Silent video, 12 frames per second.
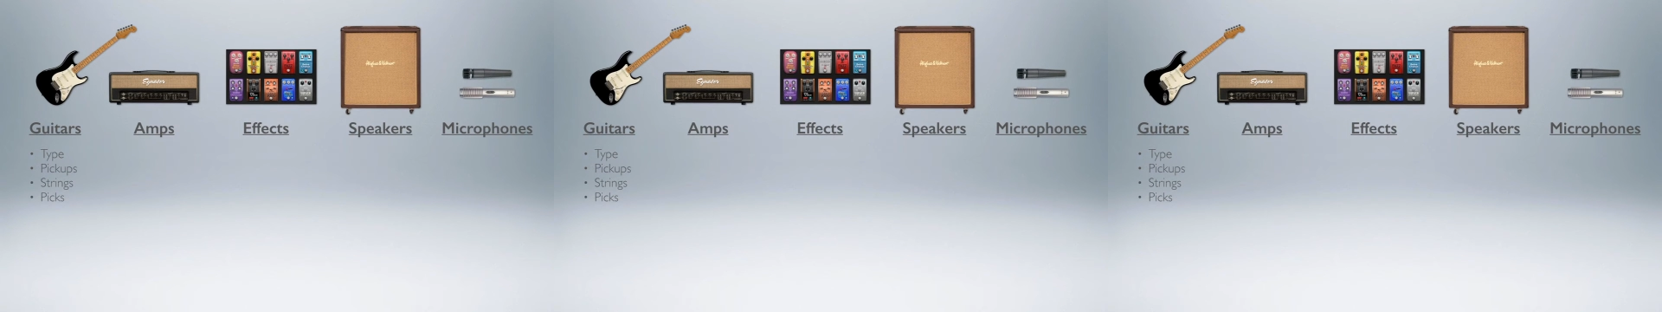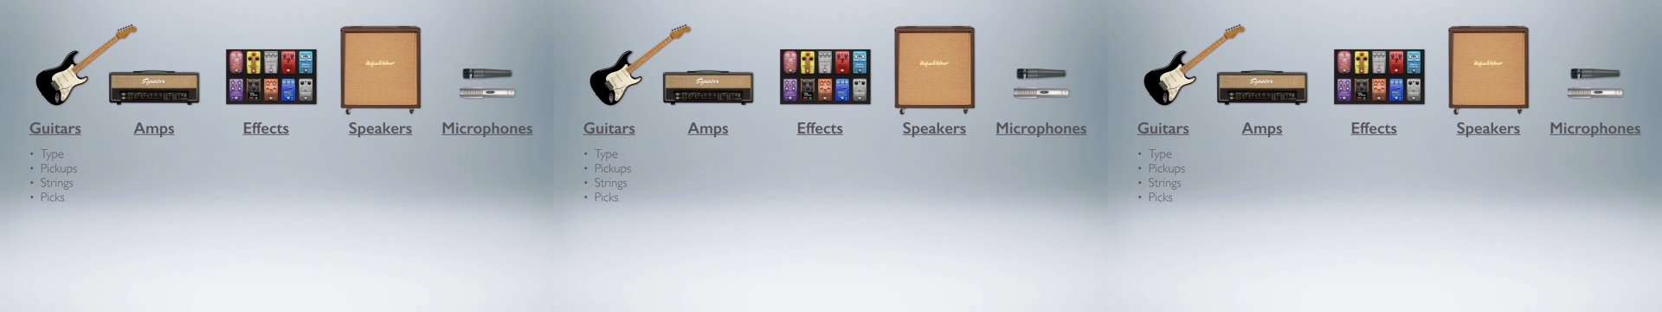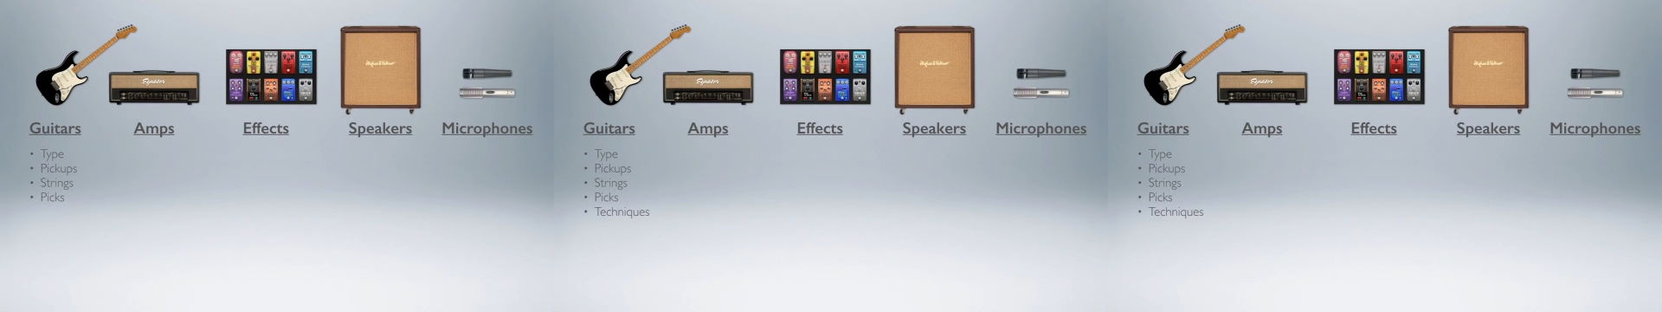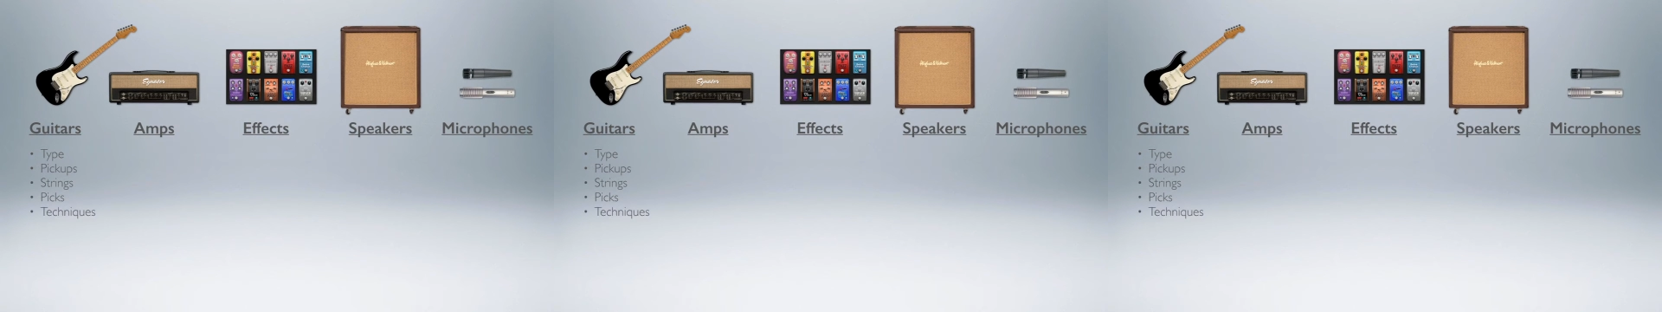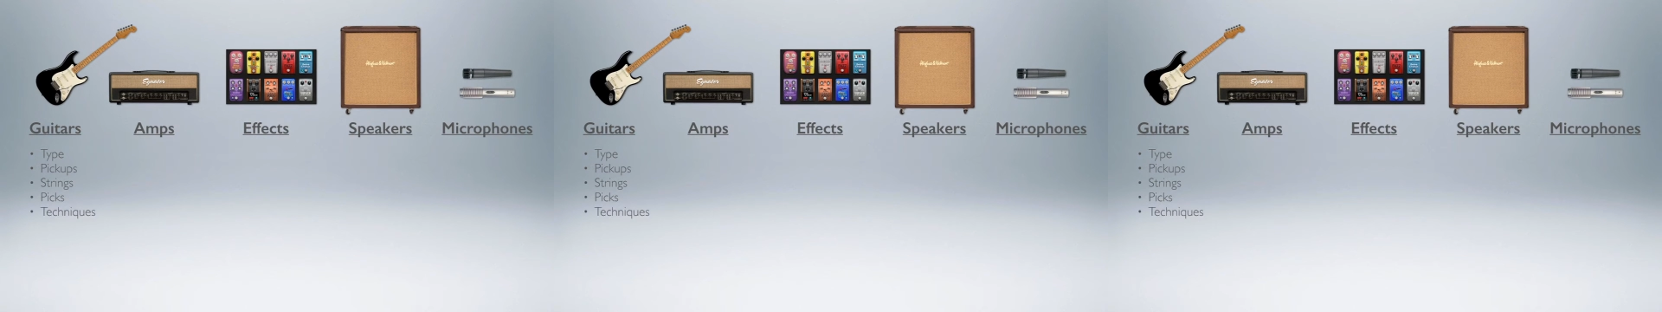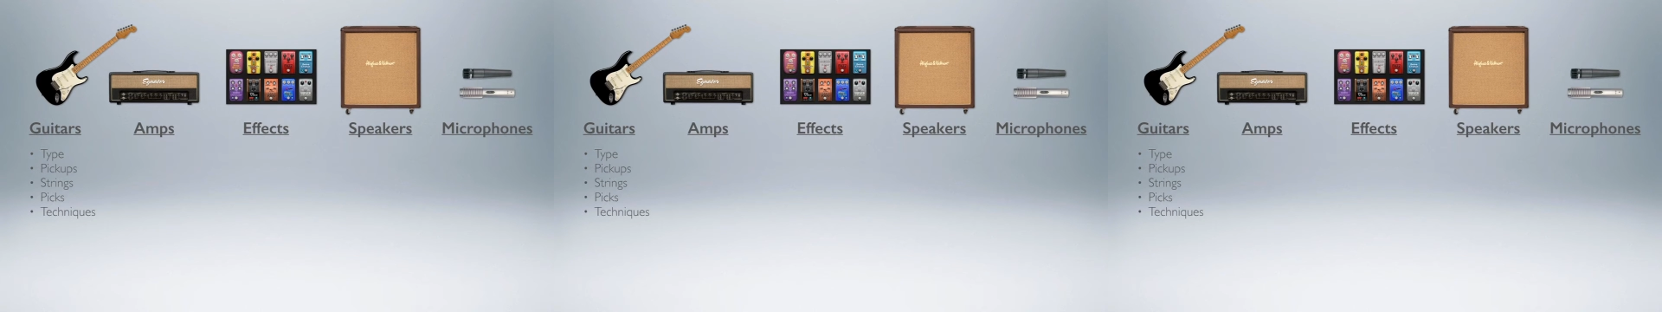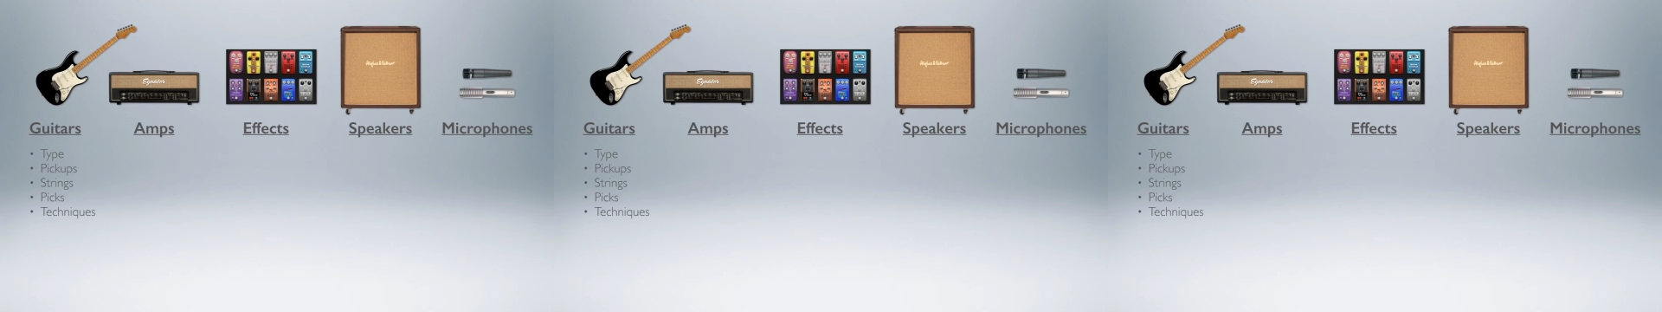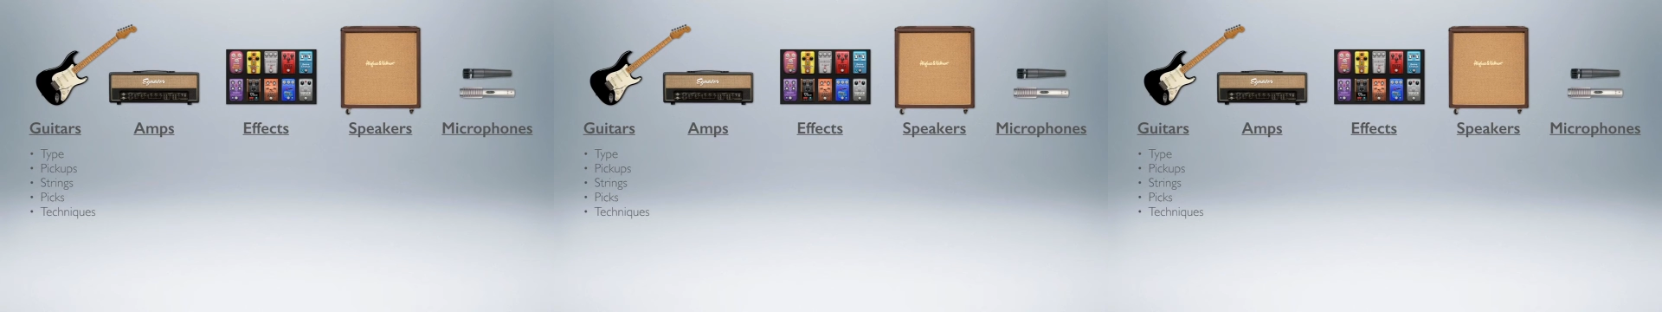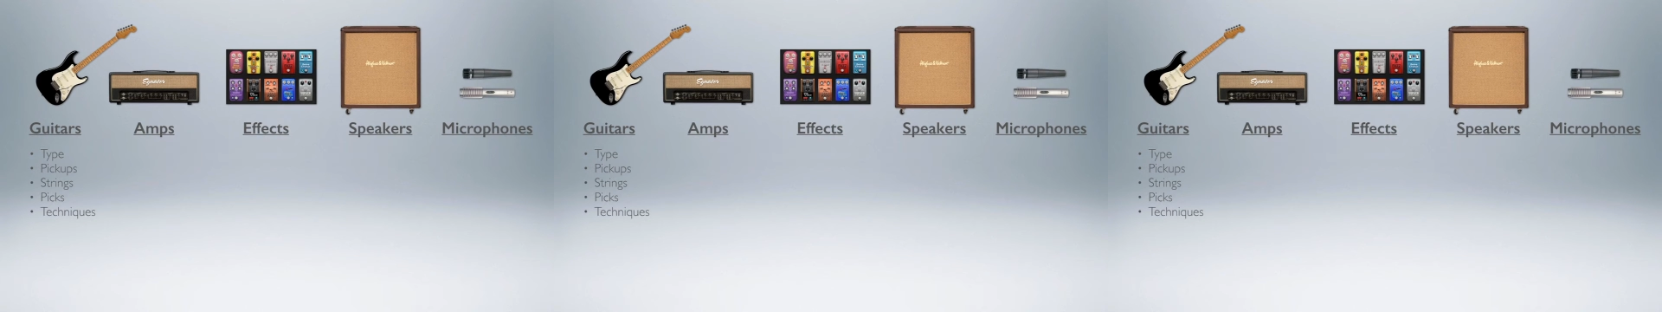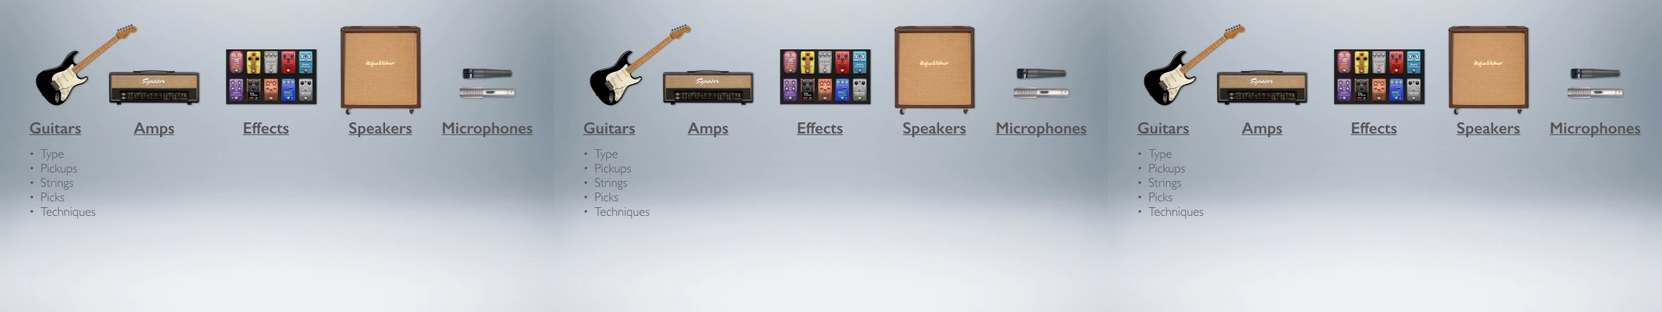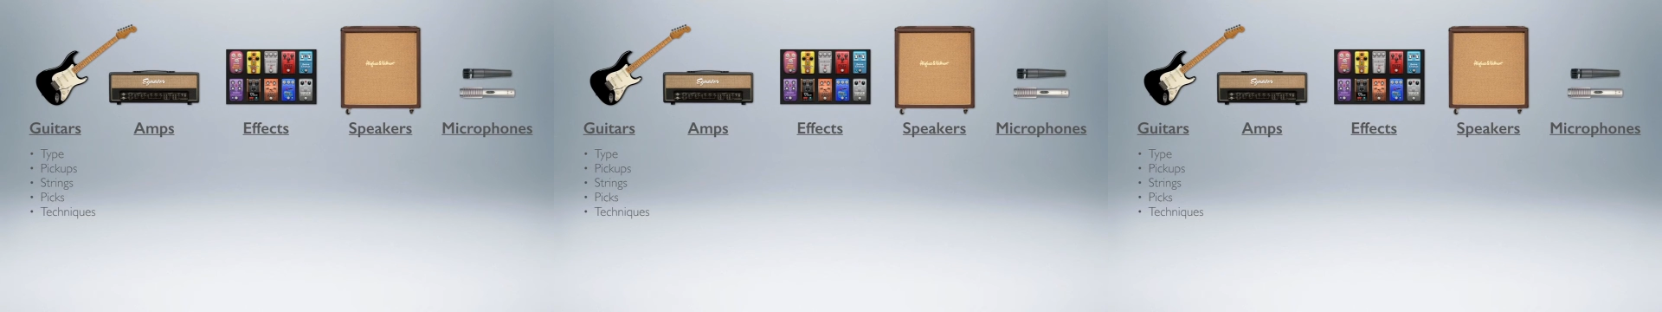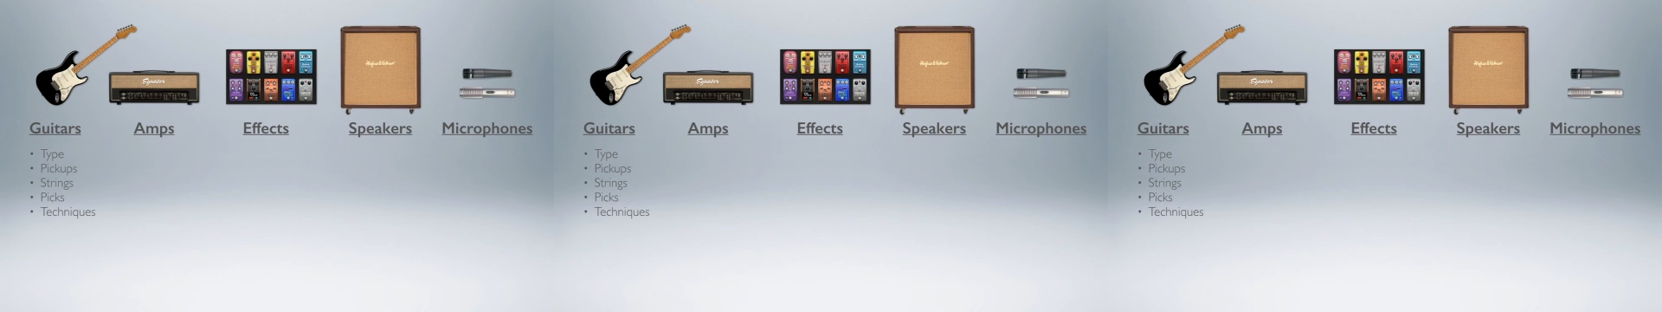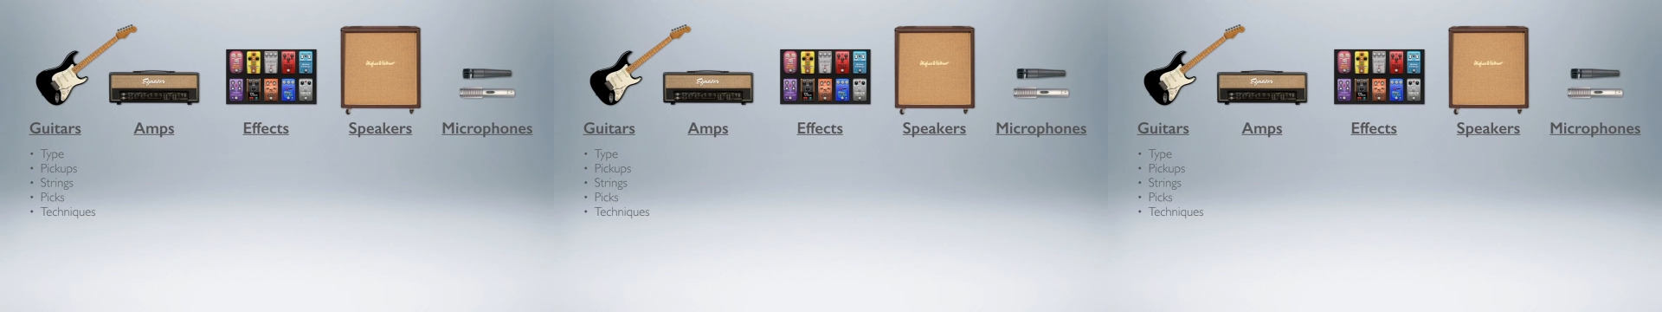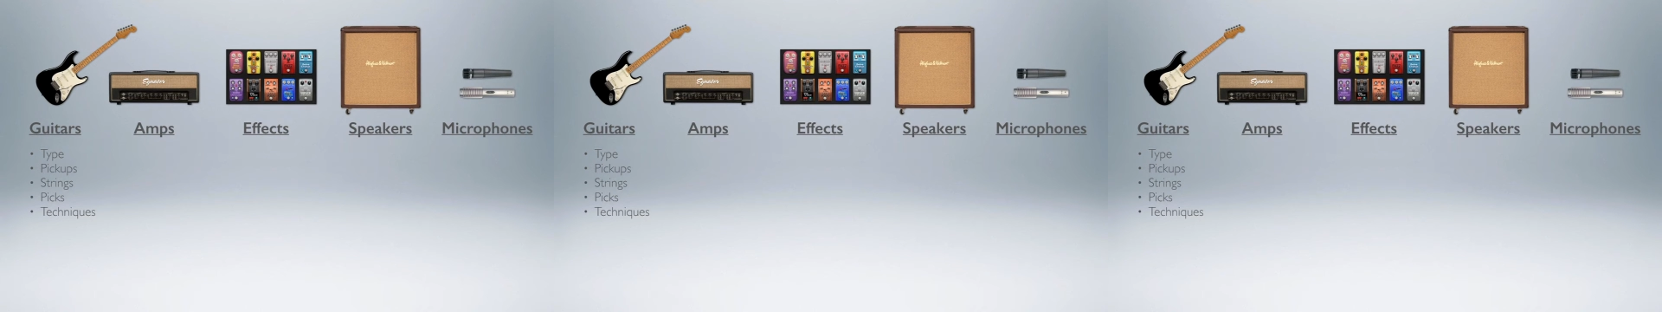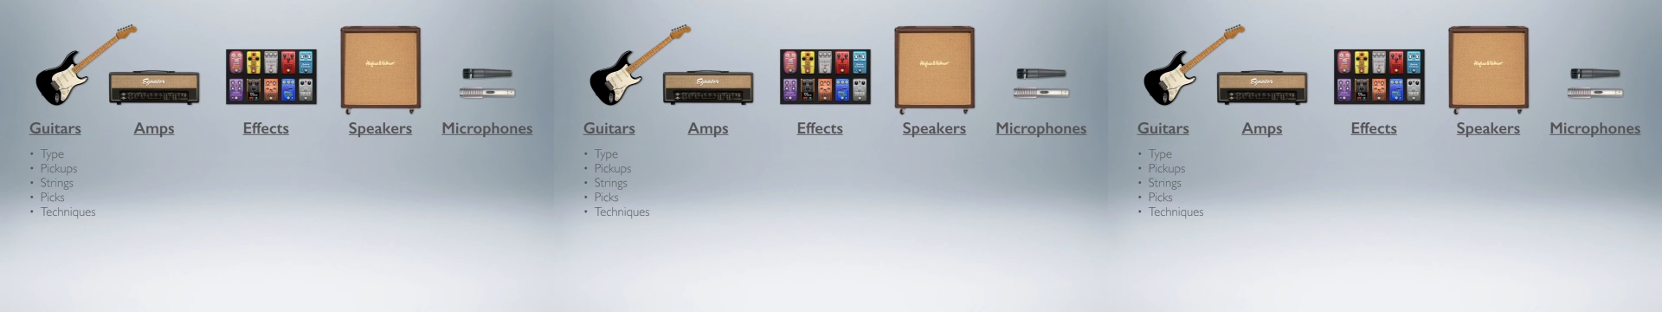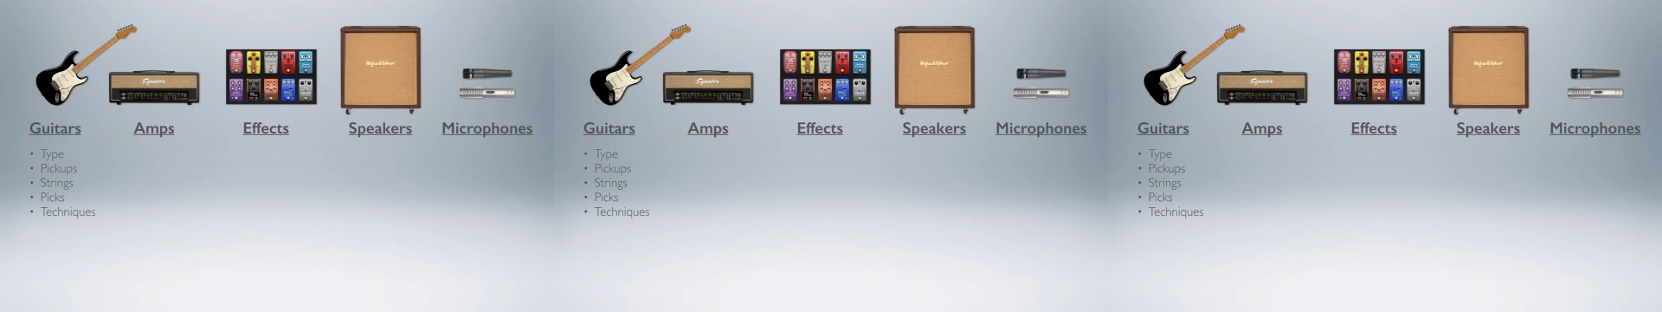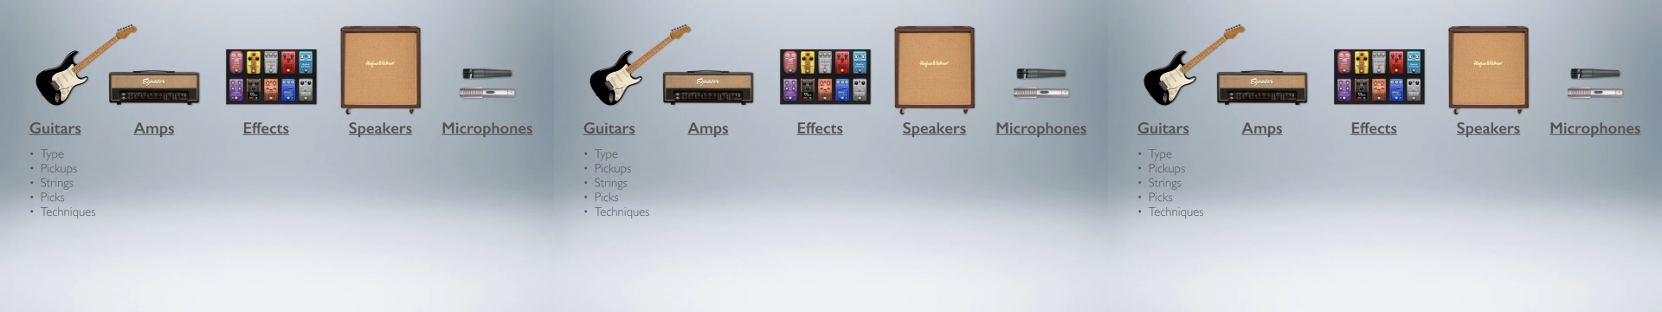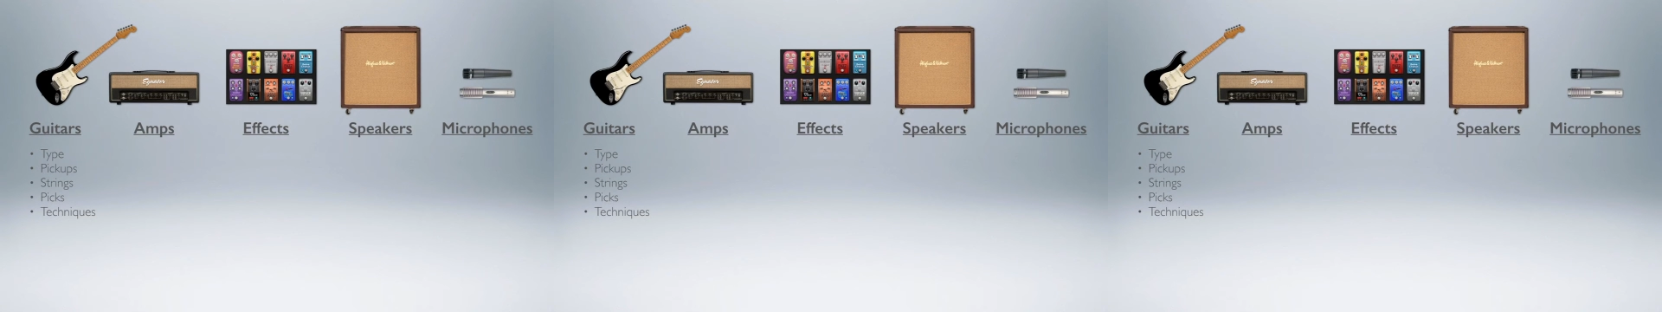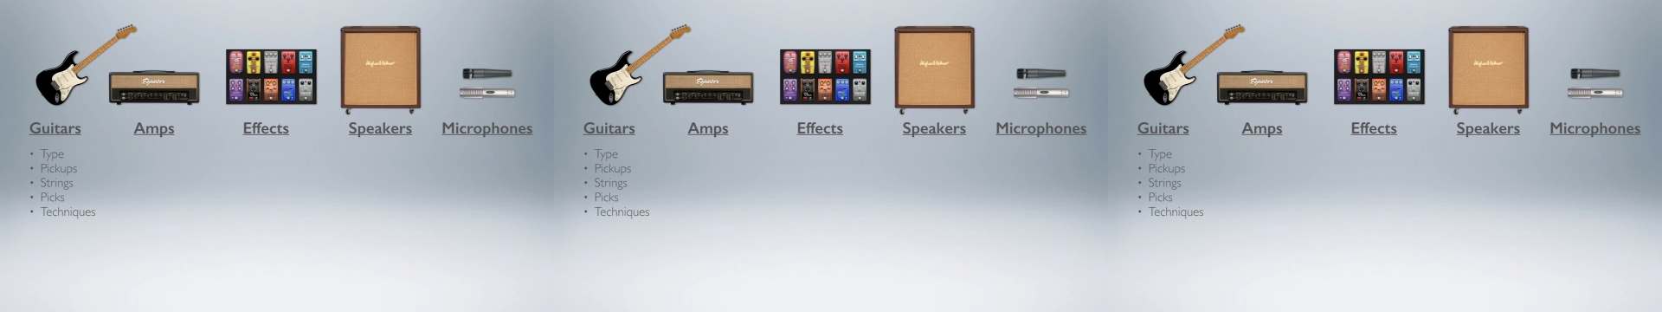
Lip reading: [unreadable: no face in view]